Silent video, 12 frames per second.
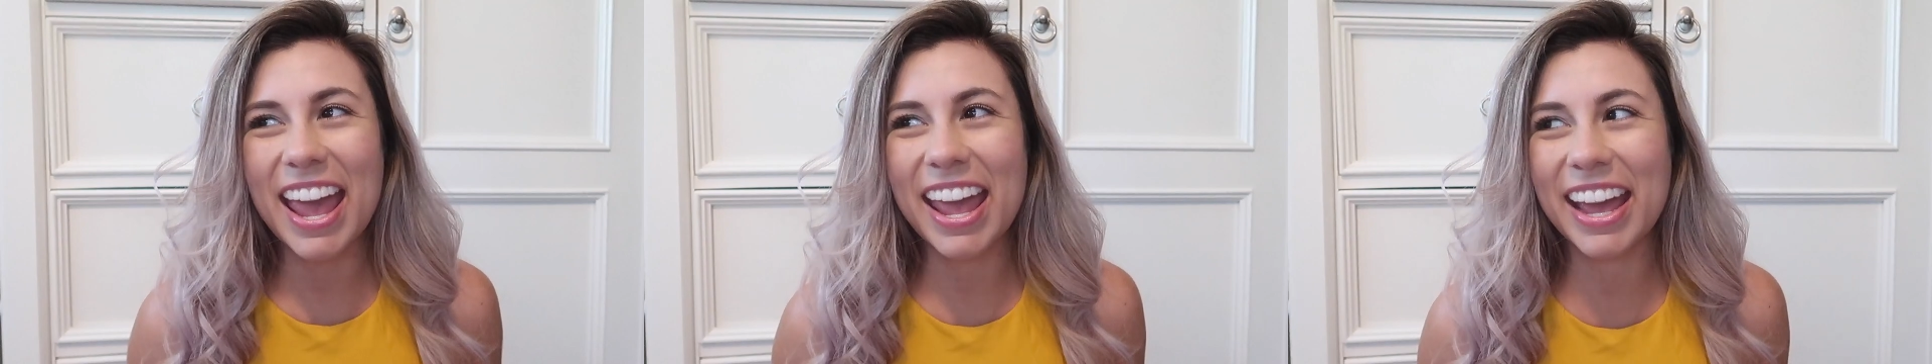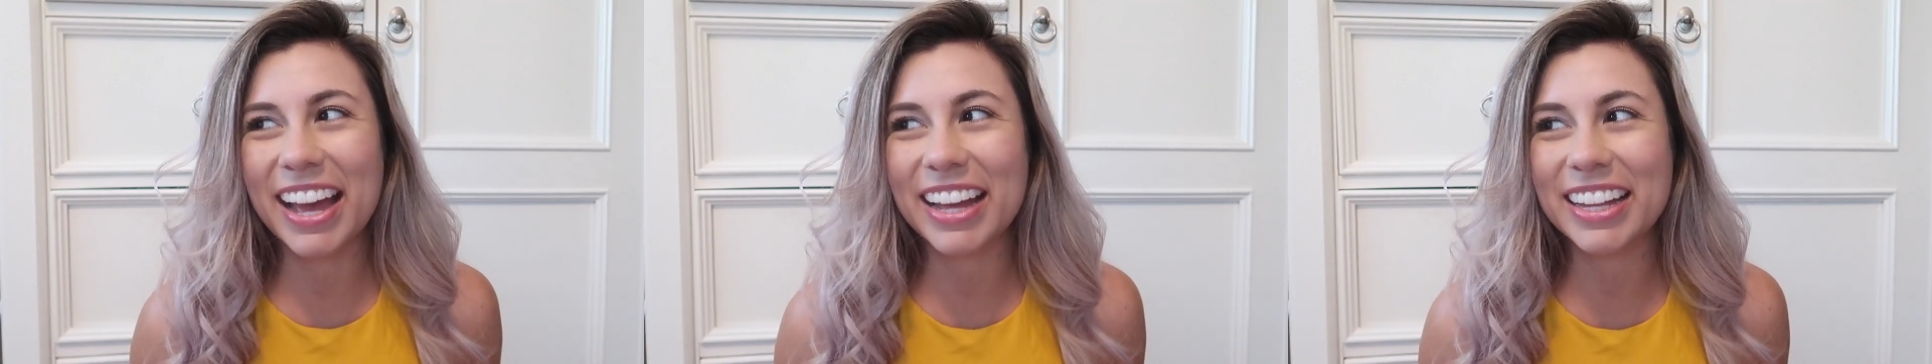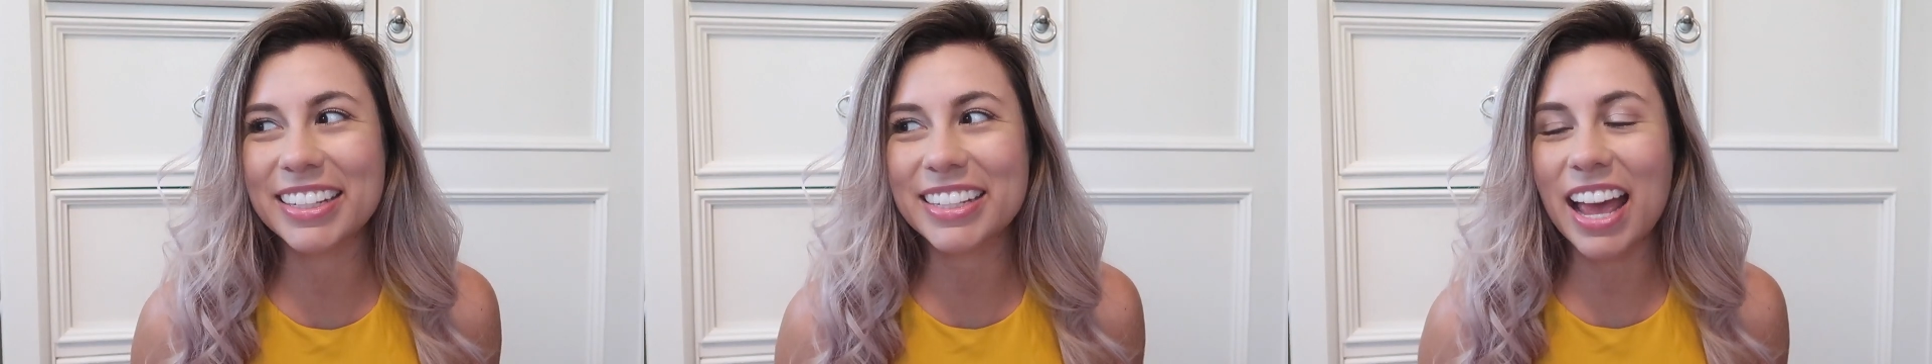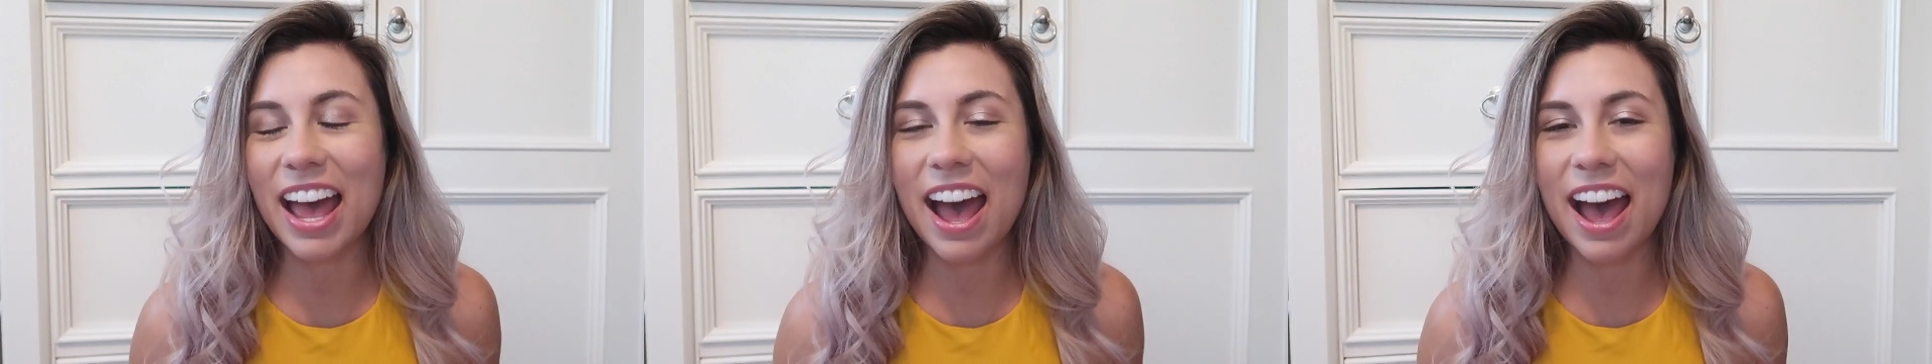and
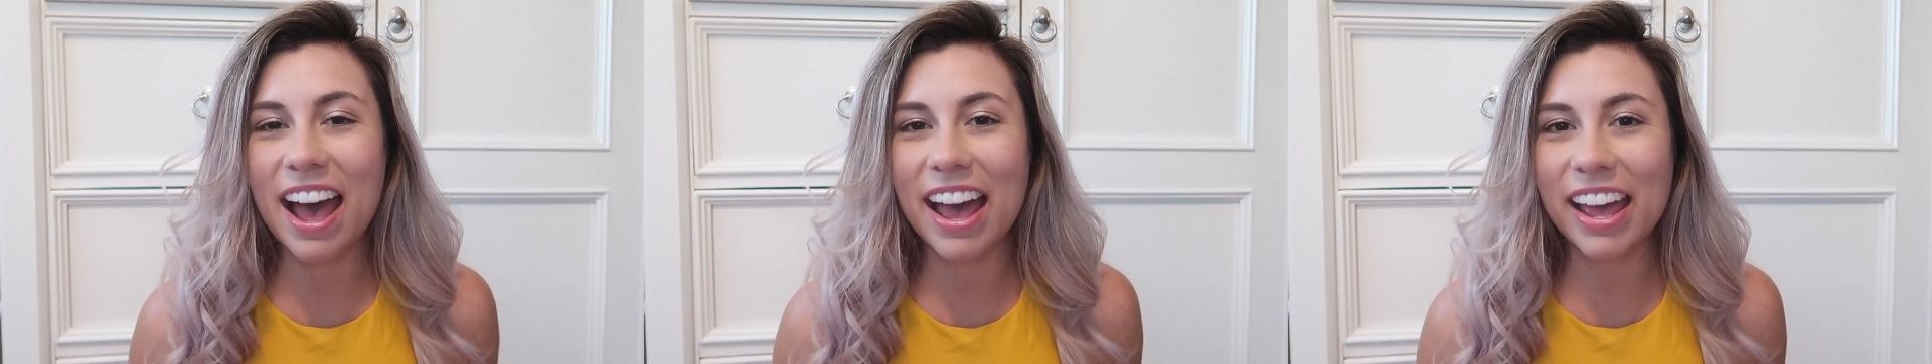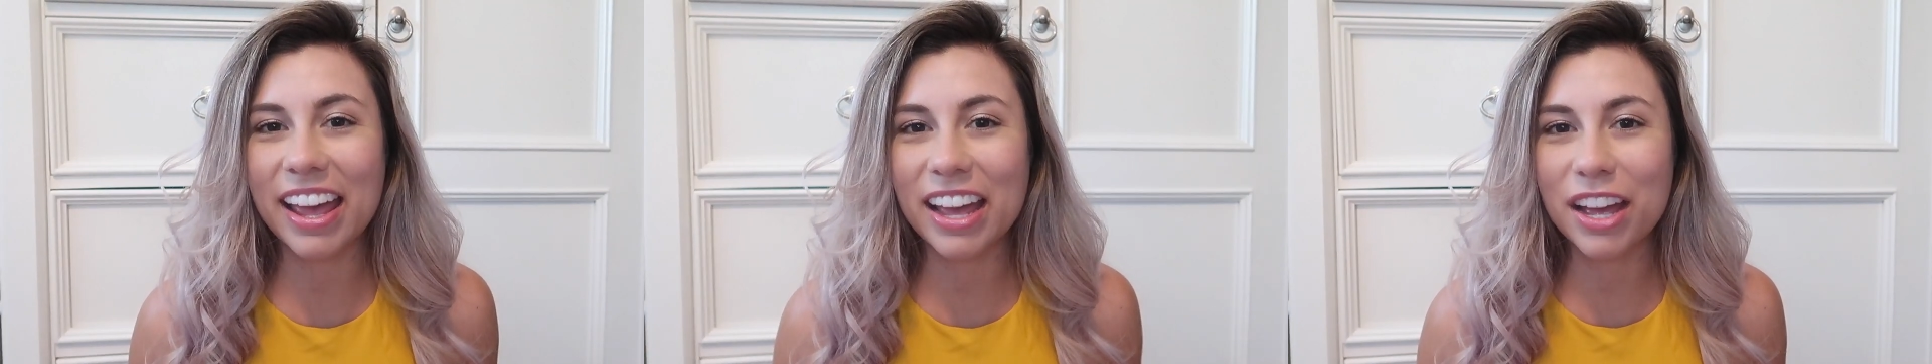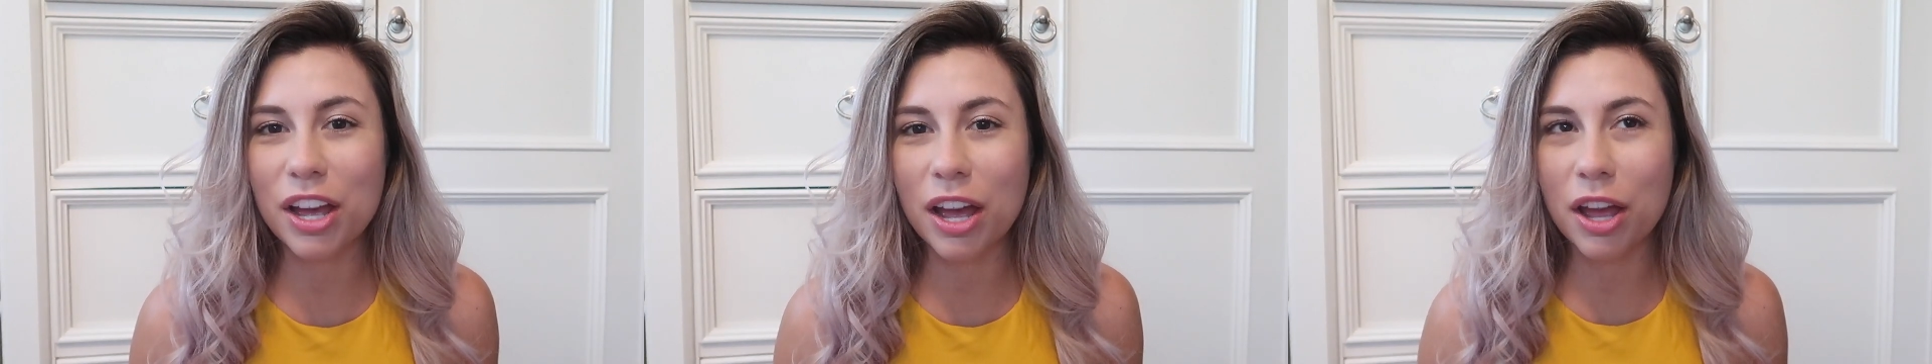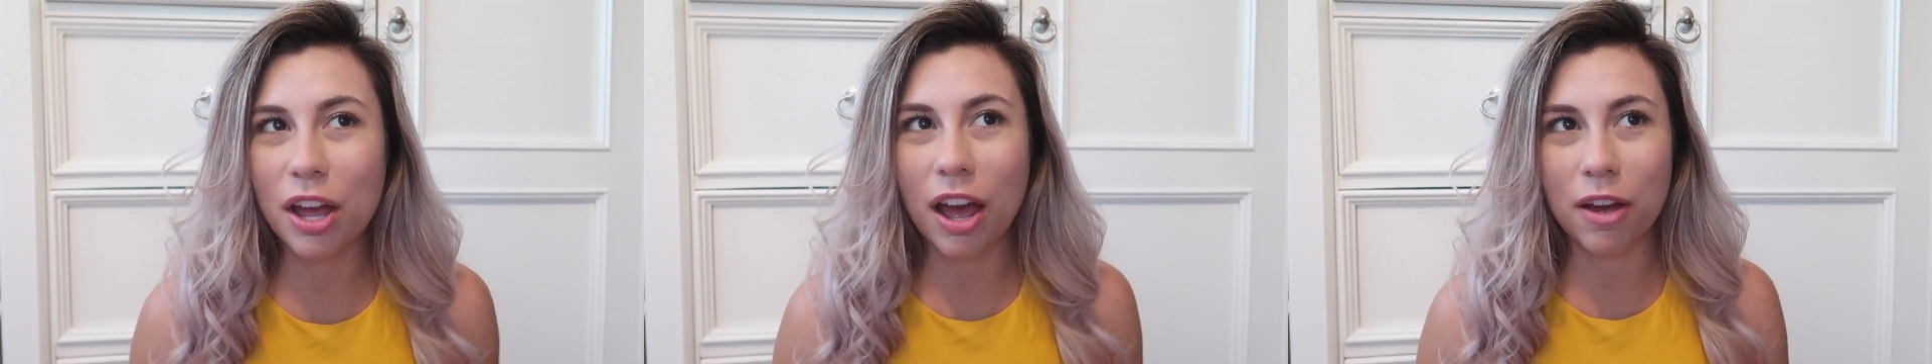I
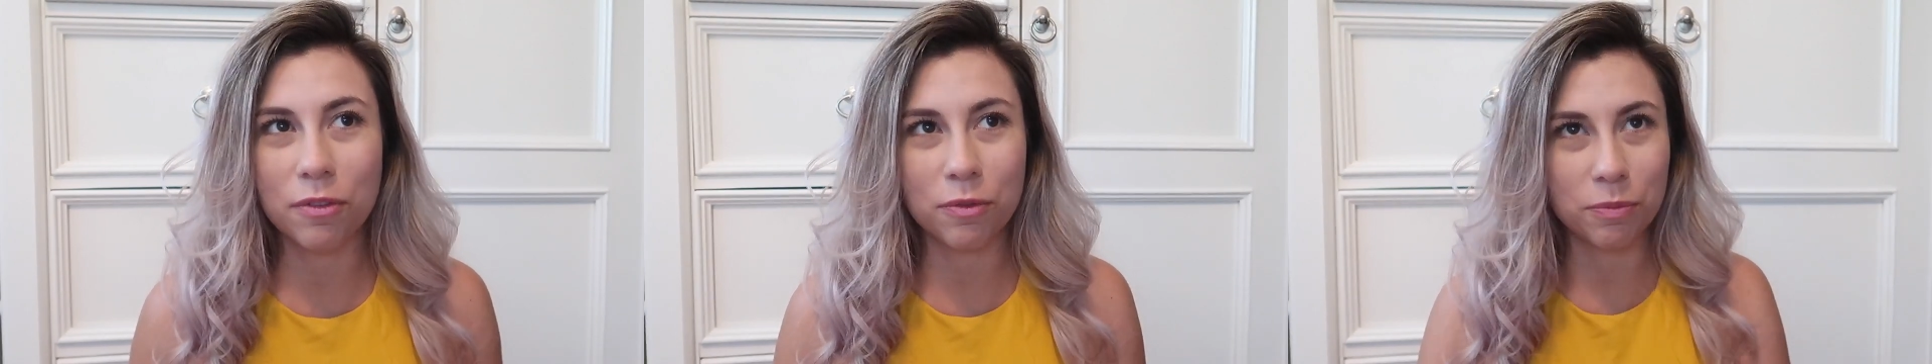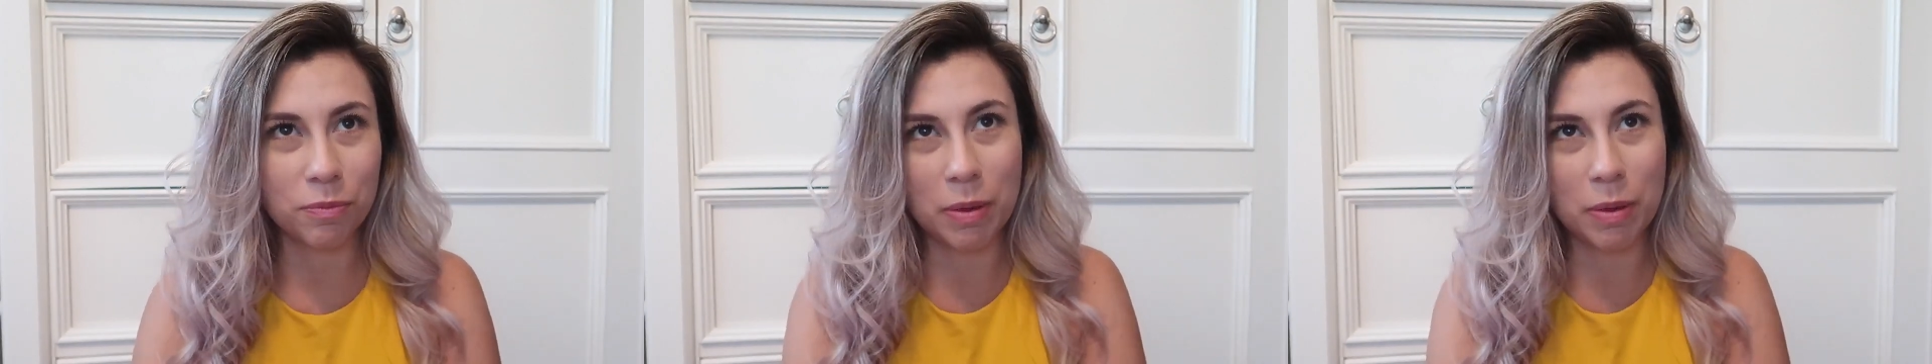um,